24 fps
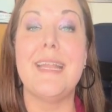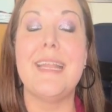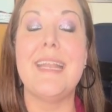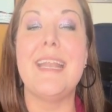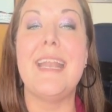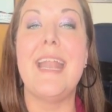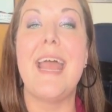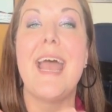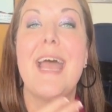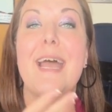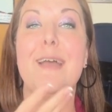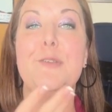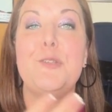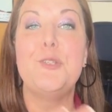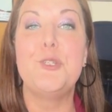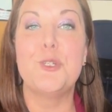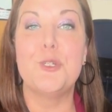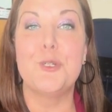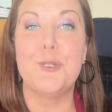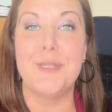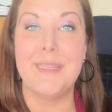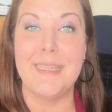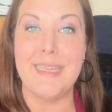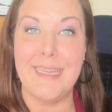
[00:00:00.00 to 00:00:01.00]

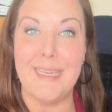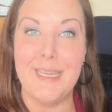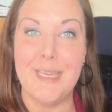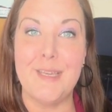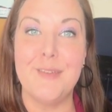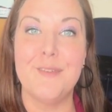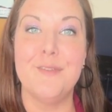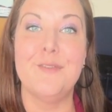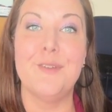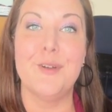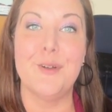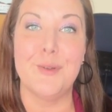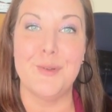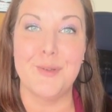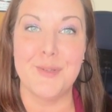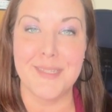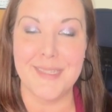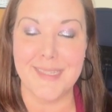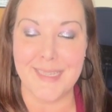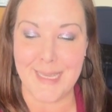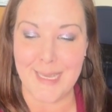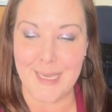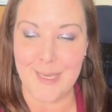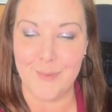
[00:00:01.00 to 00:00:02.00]
naturally evokes
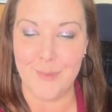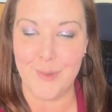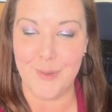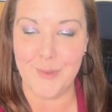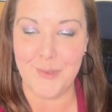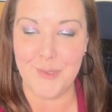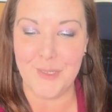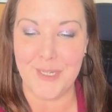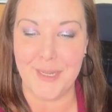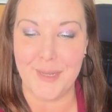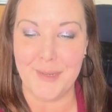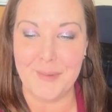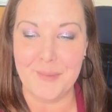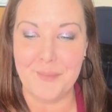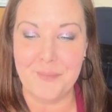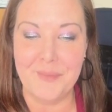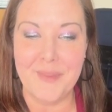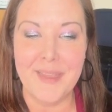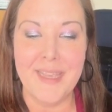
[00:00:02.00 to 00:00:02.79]
emotion.